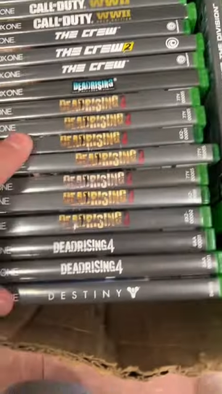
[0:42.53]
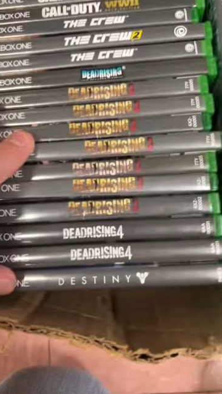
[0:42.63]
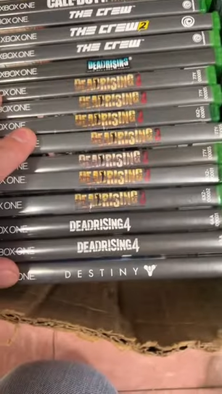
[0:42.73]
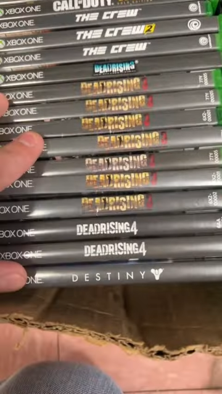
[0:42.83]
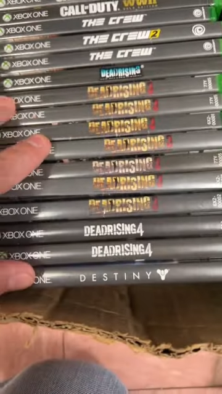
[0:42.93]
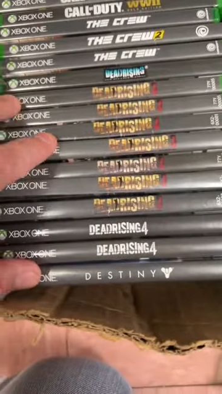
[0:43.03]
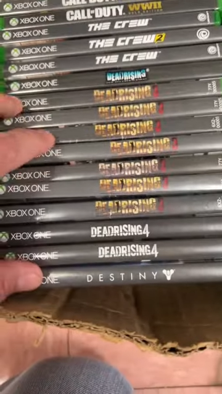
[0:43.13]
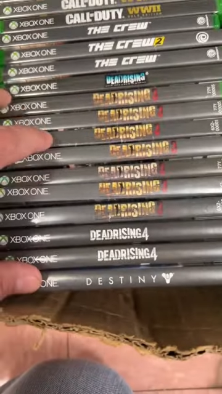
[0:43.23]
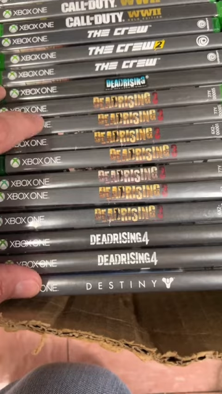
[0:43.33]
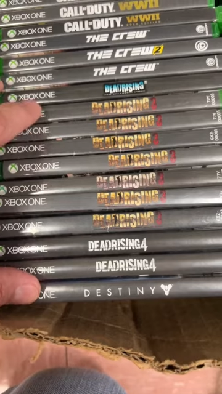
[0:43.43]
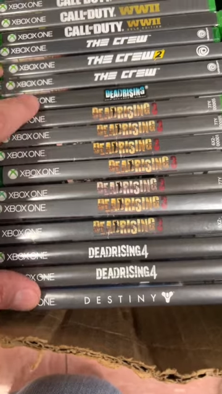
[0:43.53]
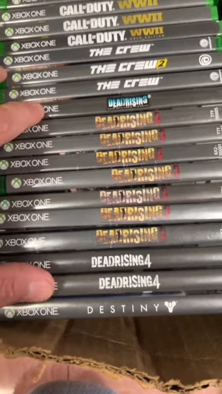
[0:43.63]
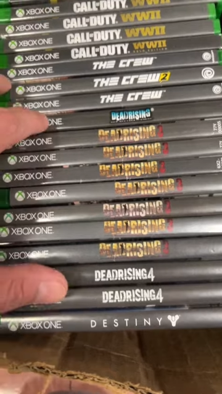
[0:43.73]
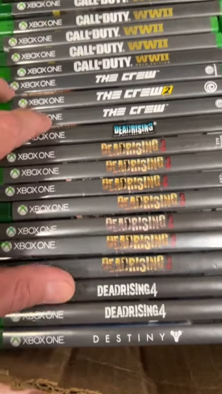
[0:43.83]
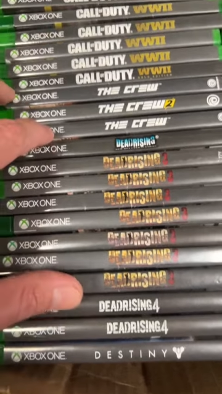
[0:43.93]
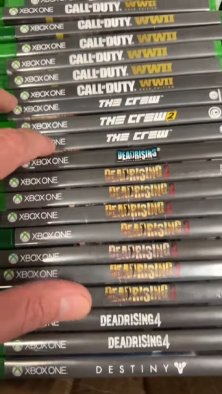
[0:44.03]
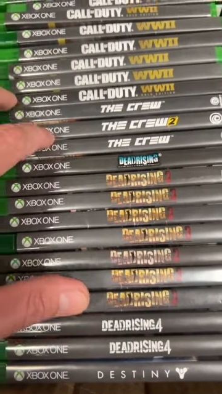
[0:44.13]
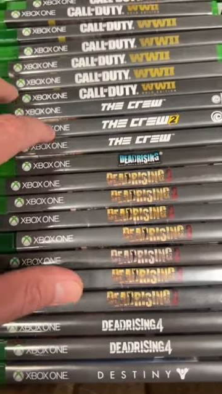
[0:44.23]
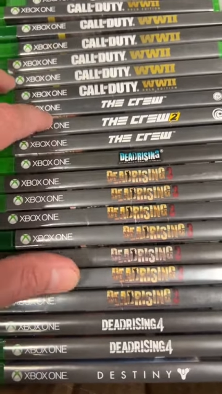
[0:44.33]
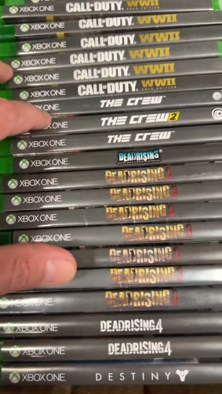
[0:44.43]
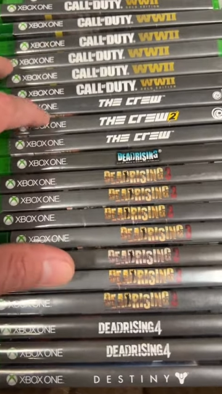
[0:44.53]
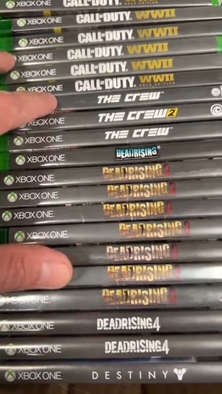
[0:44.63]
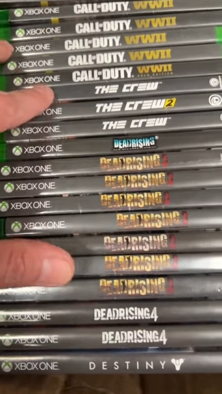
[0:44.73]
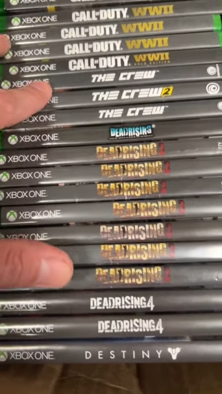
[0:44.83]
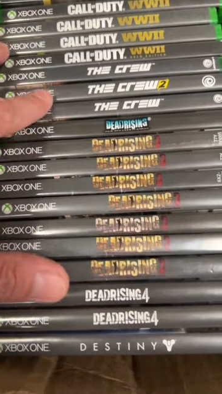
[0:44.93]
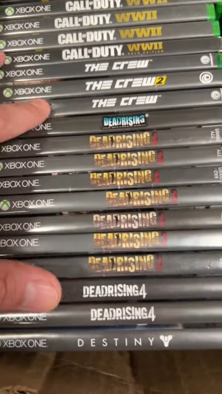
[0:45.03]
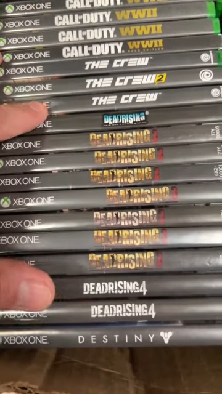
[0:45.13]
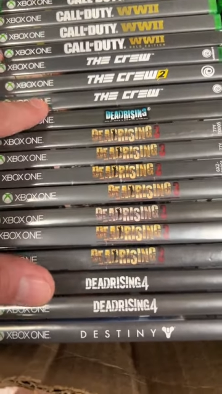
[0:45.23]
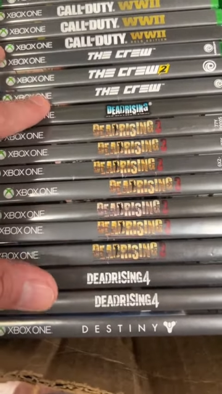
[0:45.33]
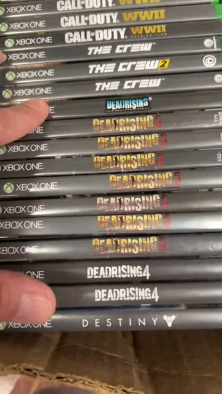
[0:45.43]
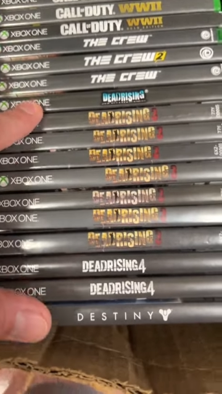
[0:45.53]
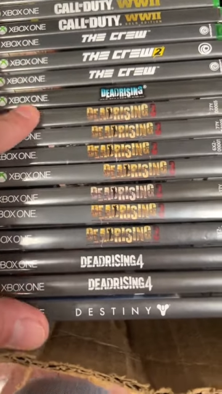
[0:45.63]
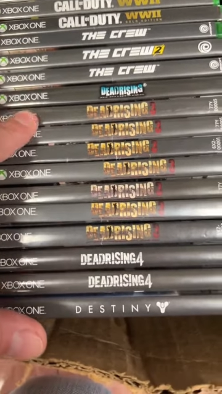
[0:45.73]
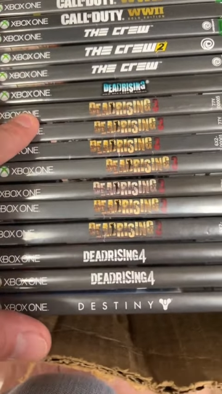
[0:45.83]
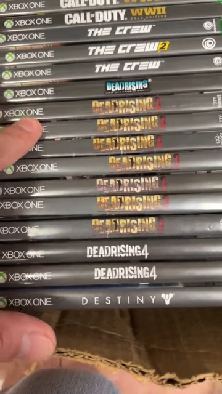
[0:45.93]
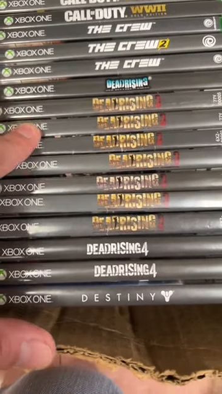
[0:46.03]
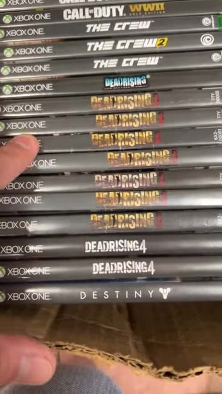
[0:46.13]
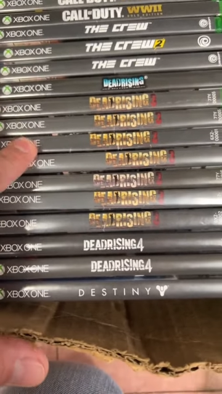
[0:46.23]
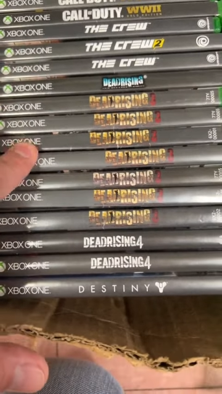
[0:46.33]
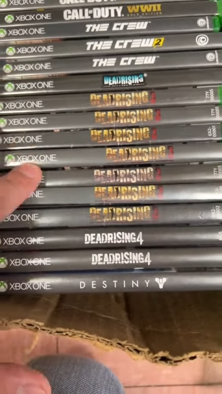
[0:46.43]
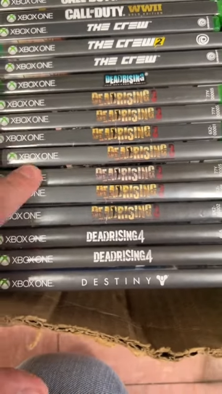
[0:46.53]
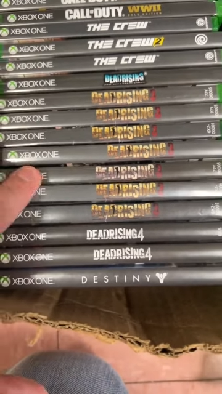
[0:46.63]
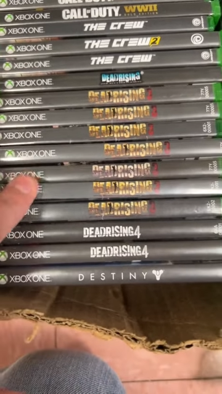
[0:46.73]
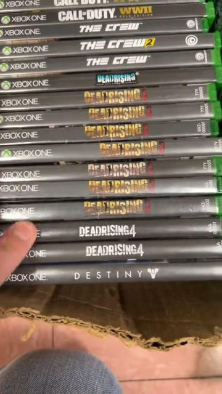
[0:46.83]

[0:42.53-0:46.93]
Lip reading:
Nobody's mouth can be seen.